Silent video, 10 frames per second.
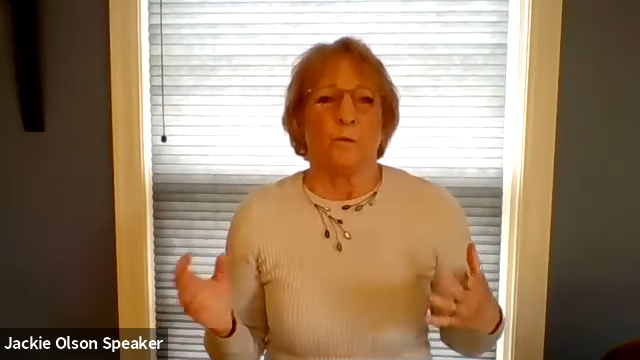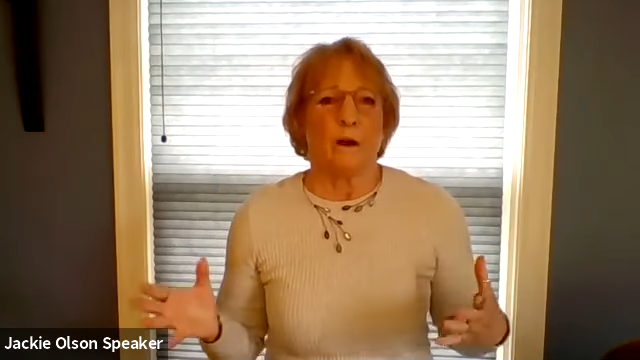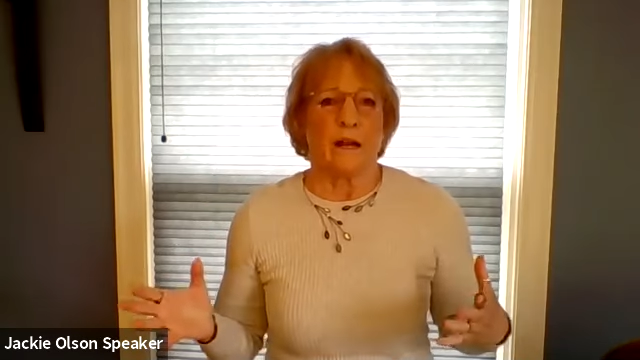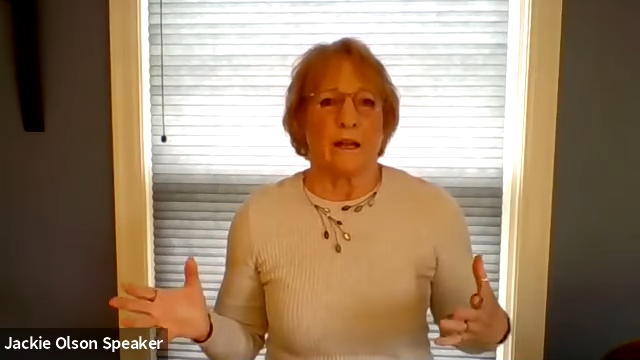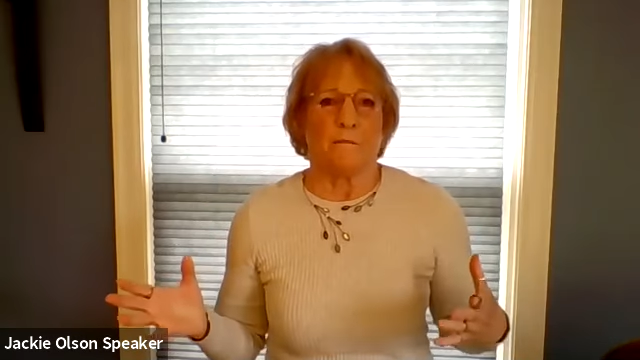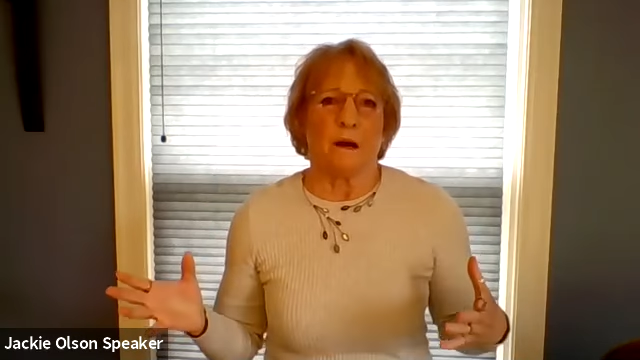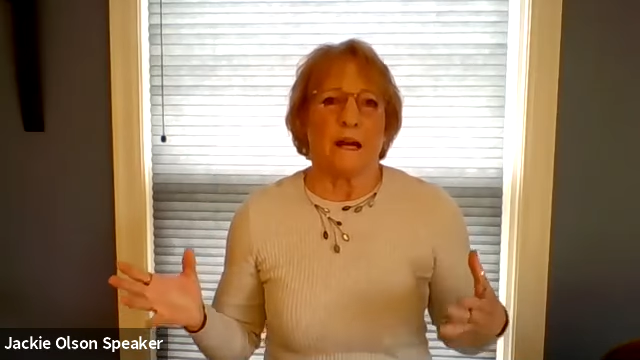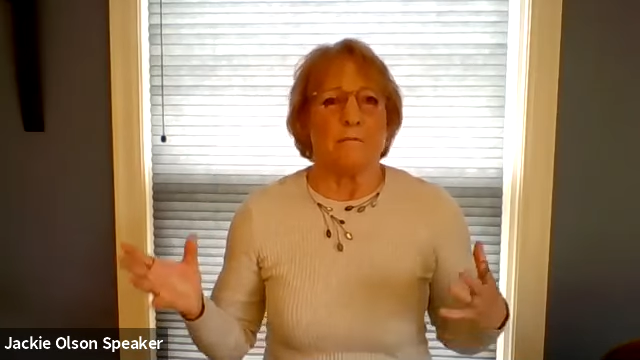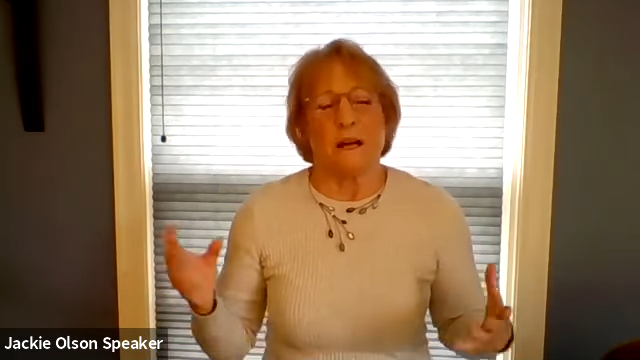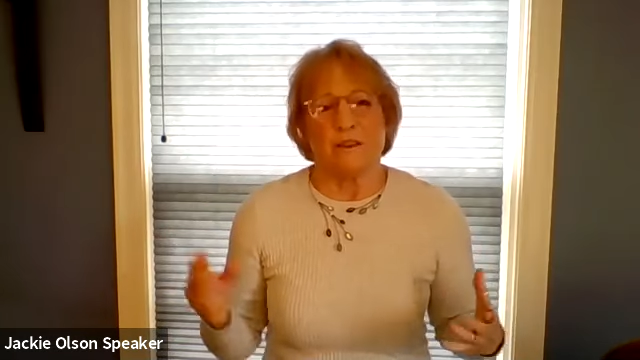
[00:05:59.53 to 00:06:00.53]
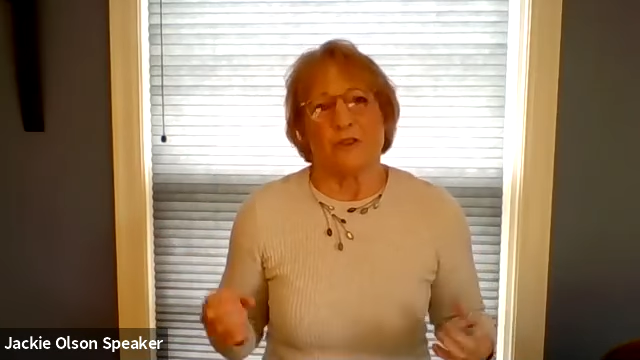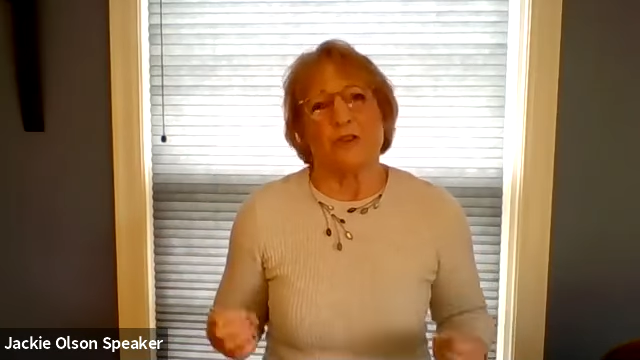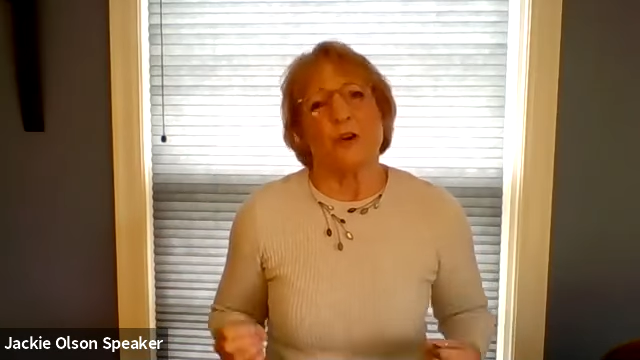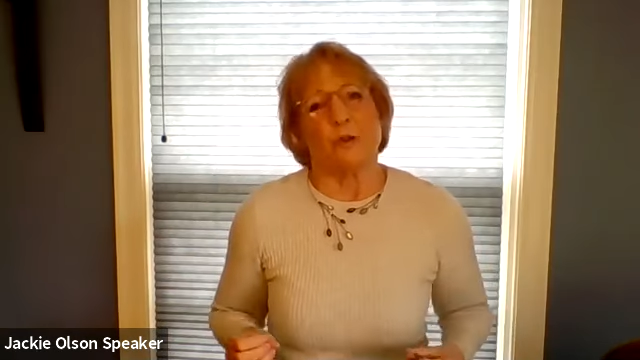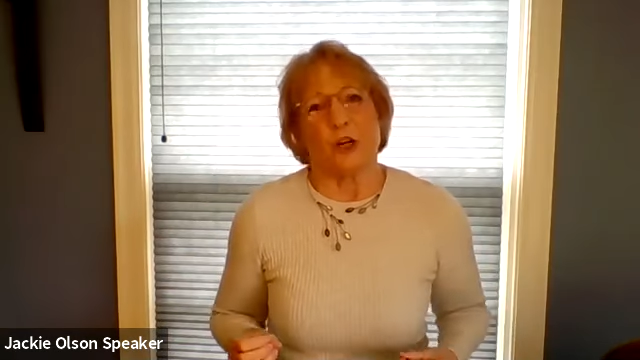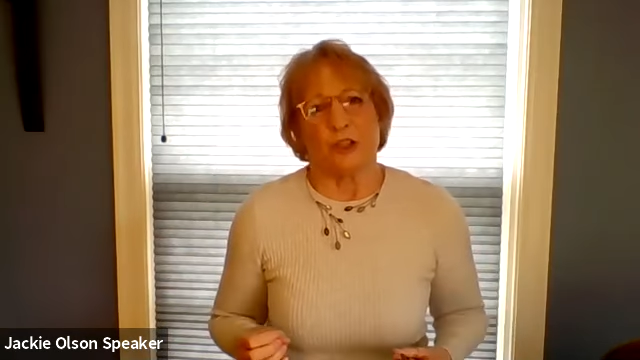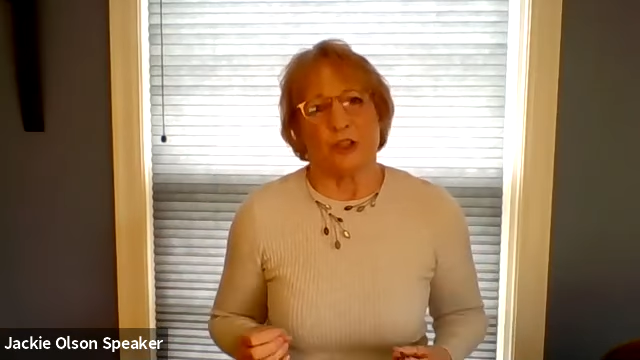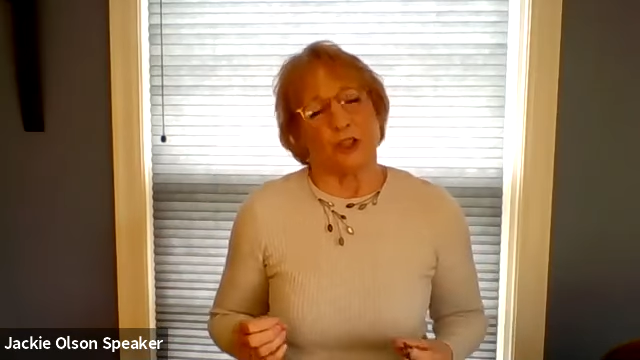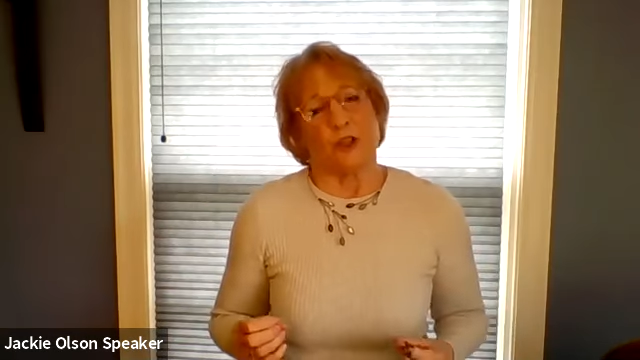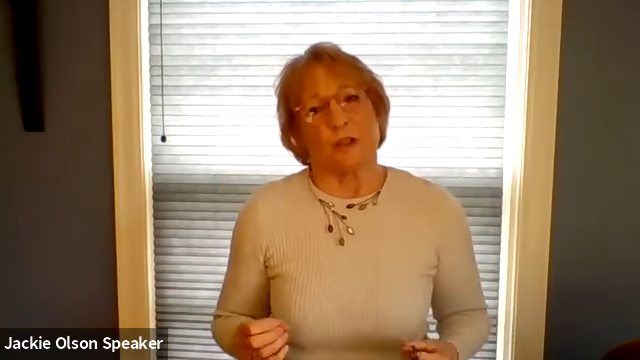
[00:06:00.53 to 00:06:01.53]
when my mother no
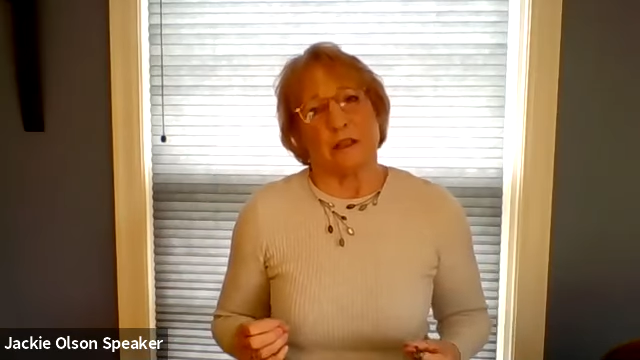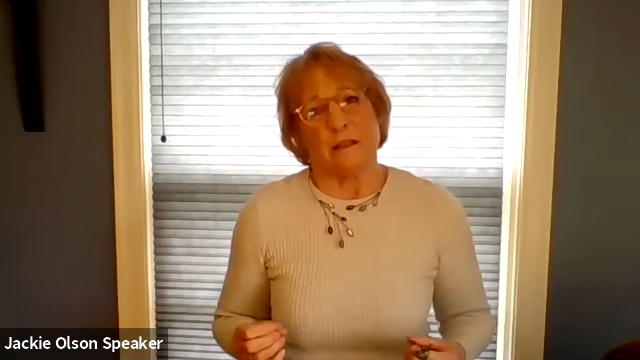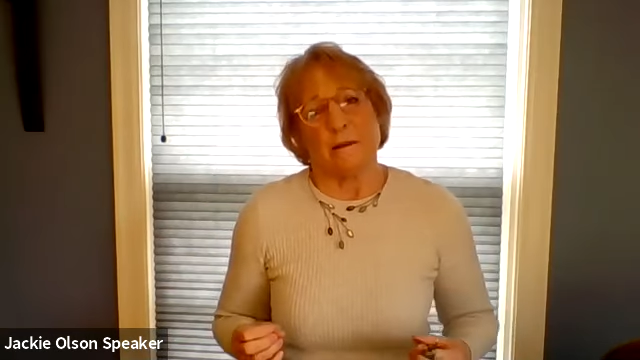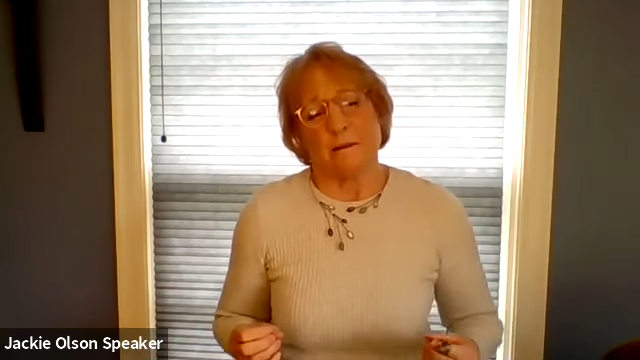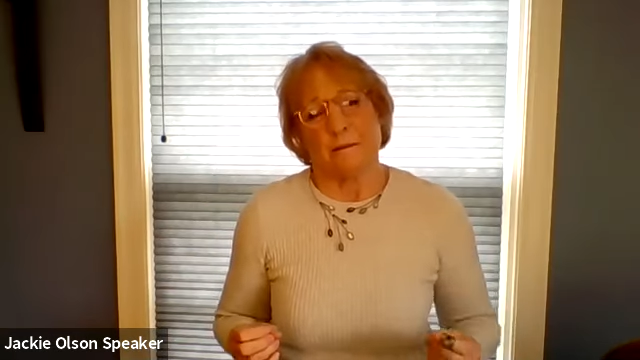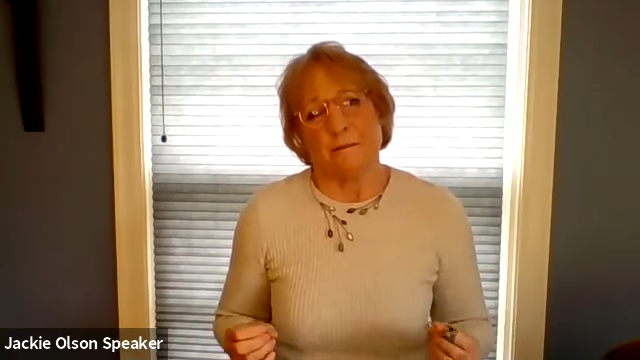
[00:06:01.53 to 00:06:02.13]
longer could.